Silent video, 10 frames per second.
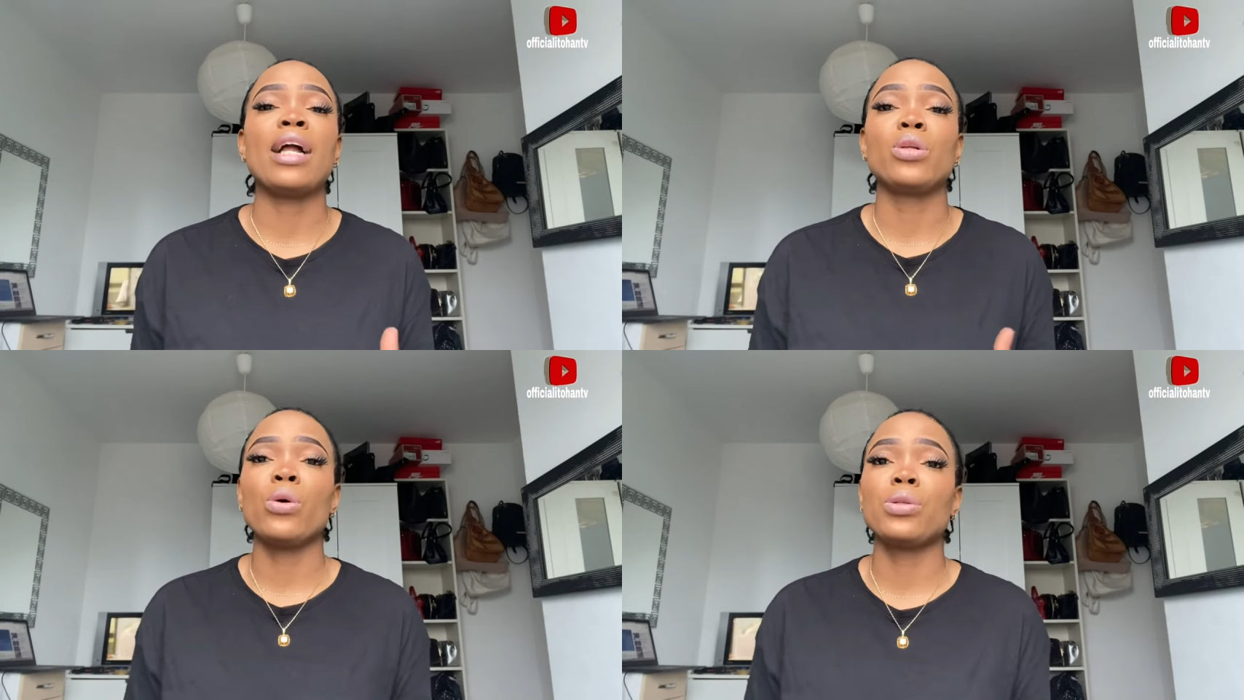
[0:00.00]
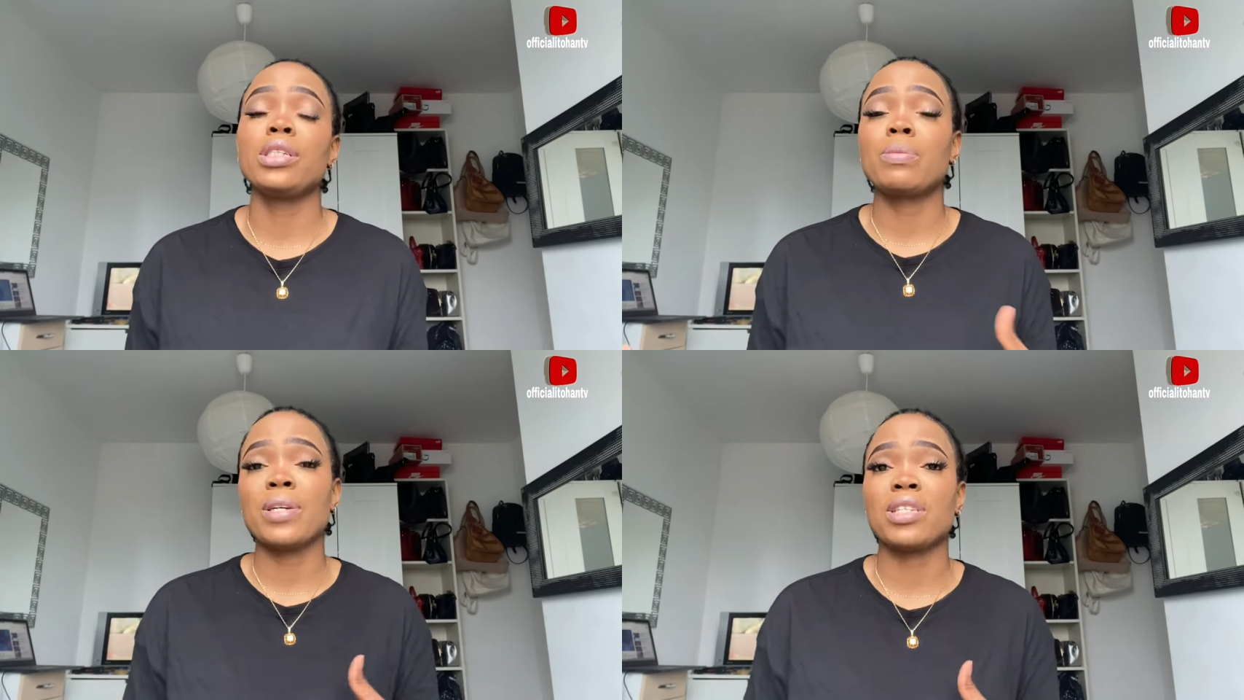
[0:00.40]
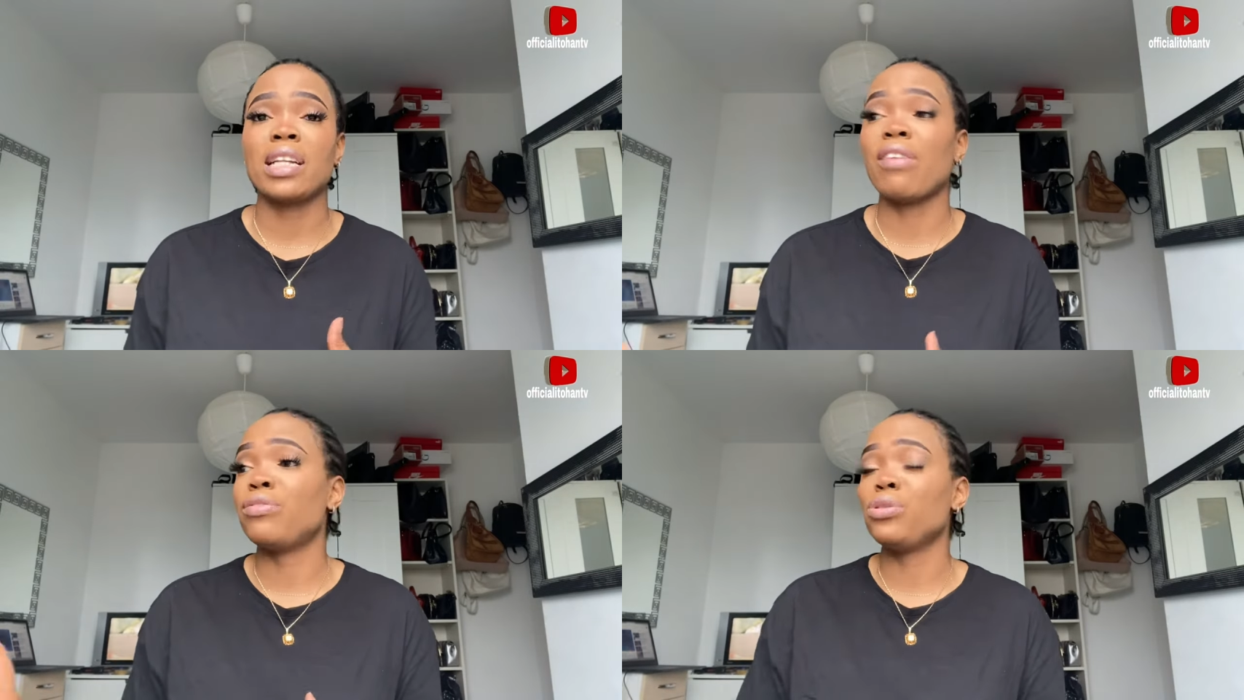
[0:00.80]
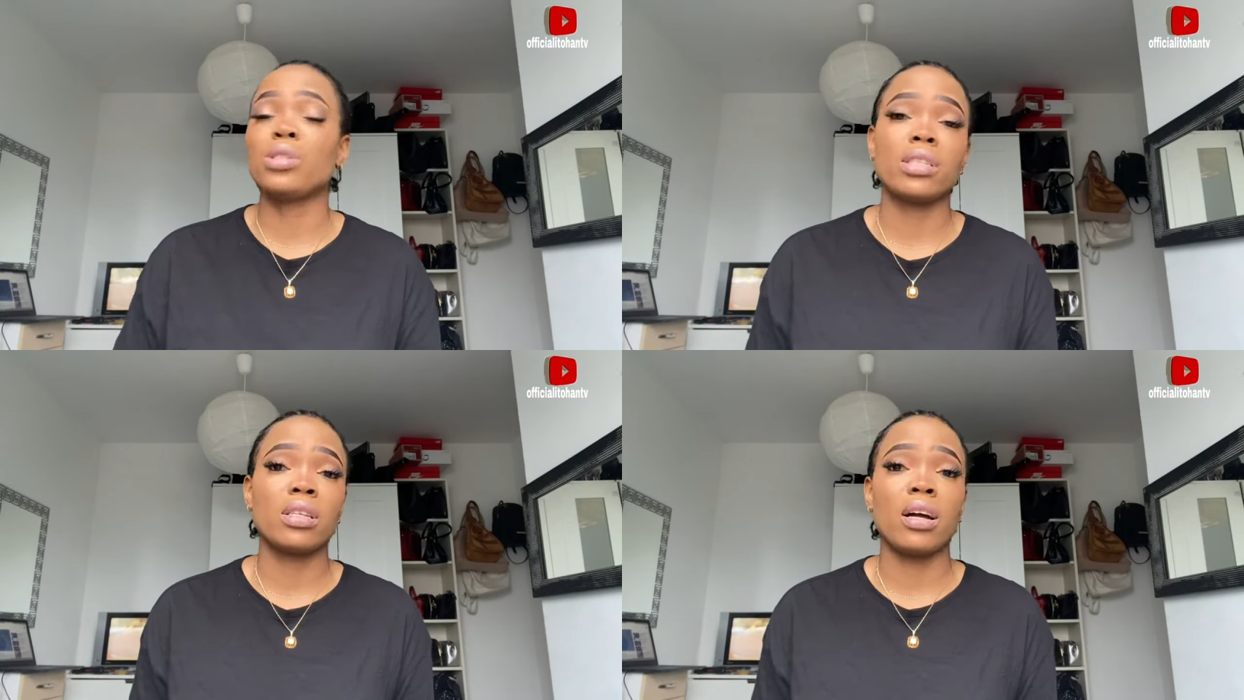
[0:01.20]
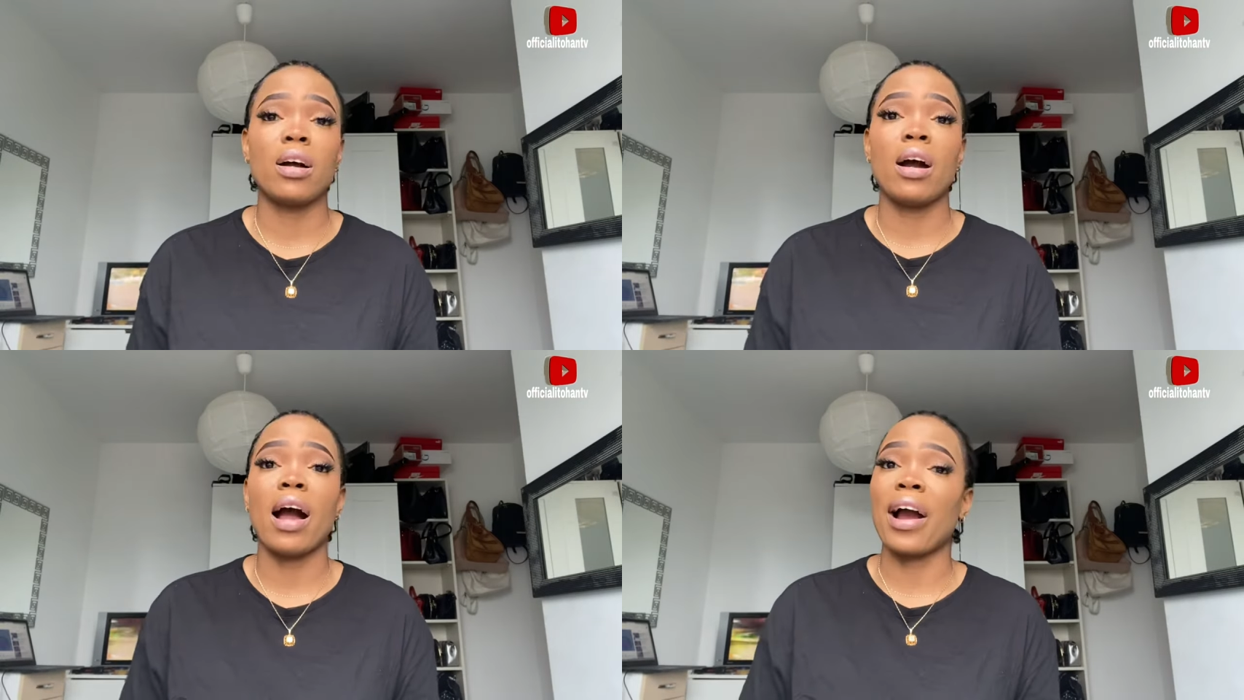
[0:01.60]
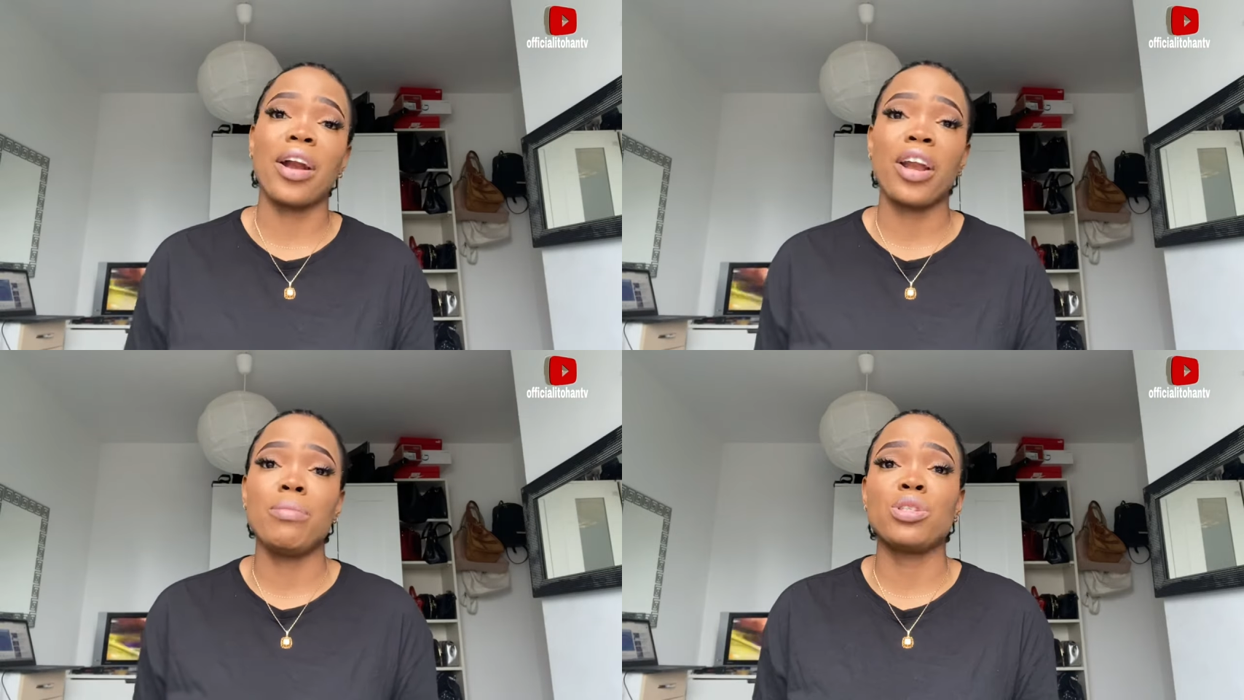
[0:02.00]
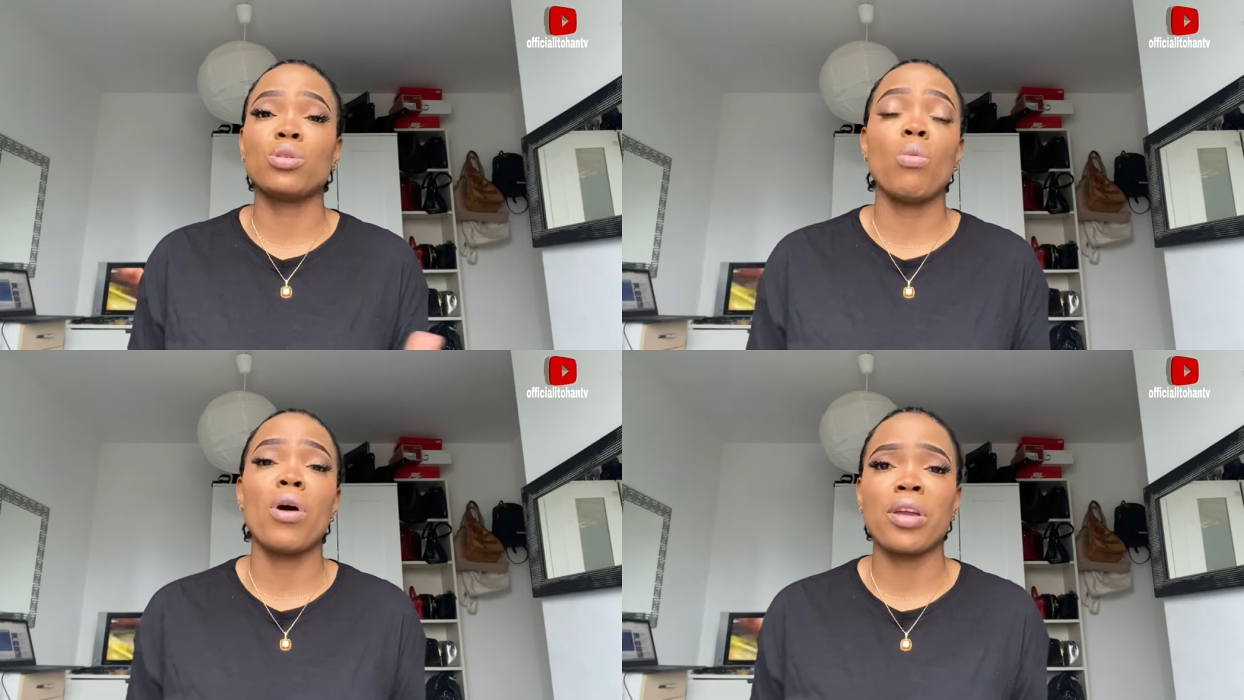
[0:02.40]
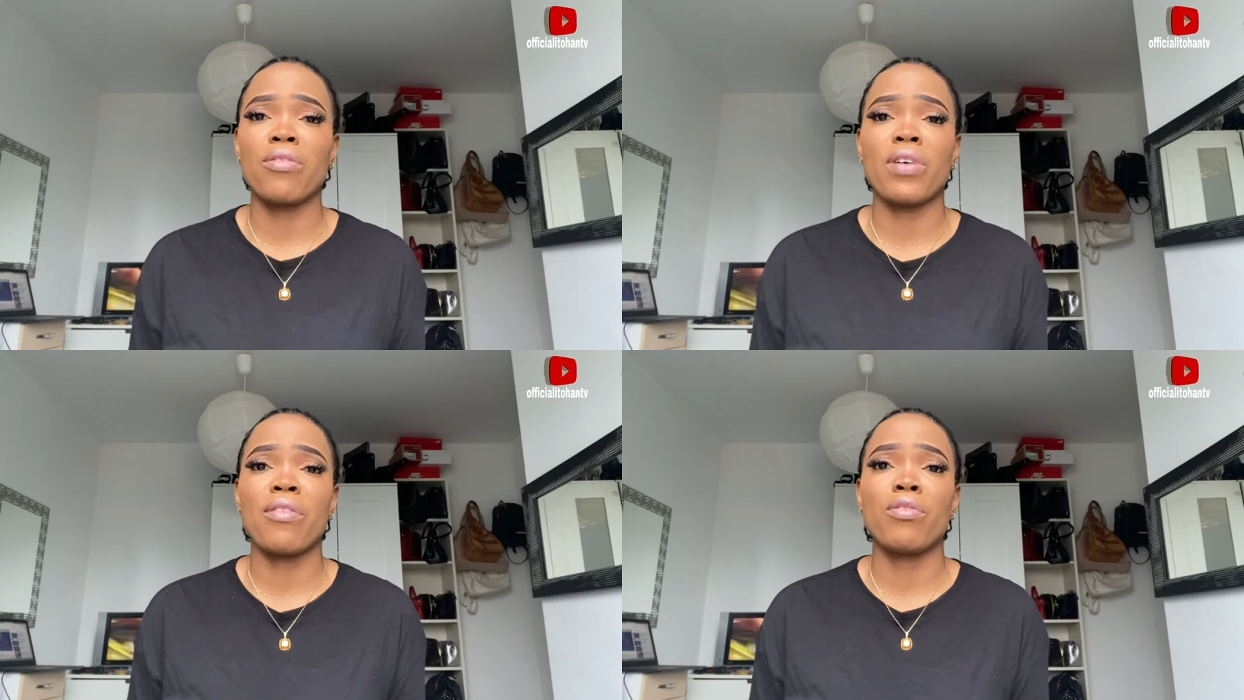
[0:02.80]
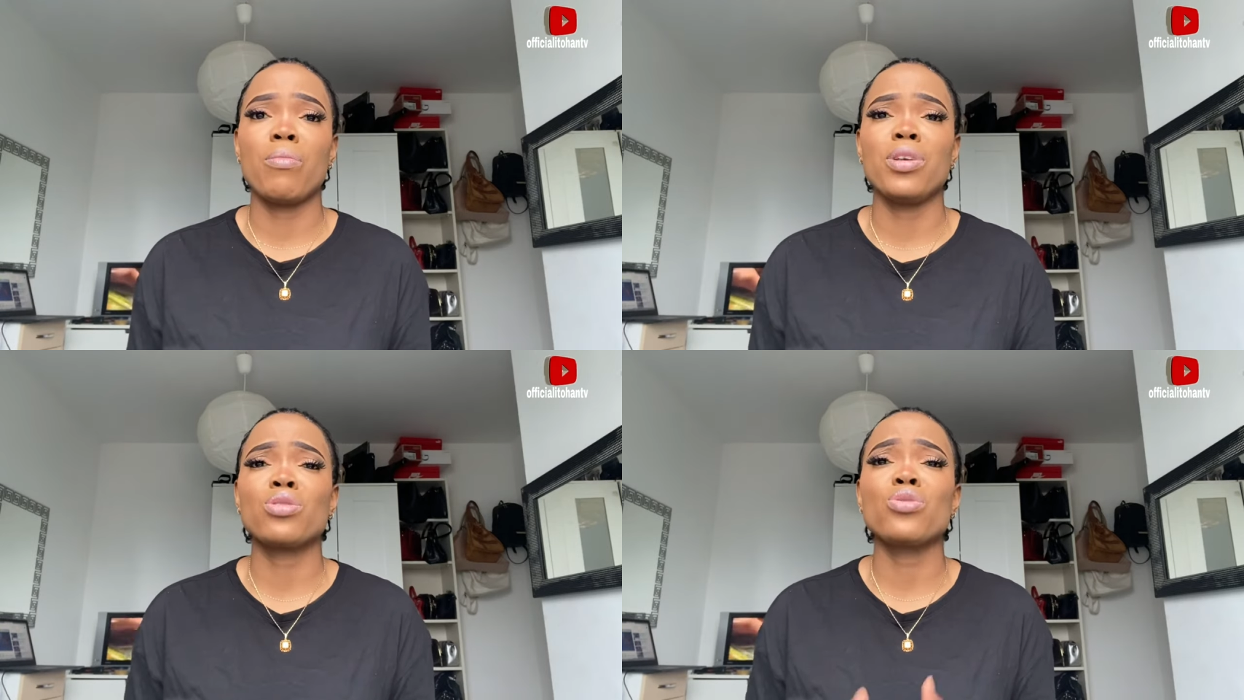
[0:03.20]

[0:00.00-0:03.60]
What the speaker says: ah no, this person have used a cream, is not working fine for me.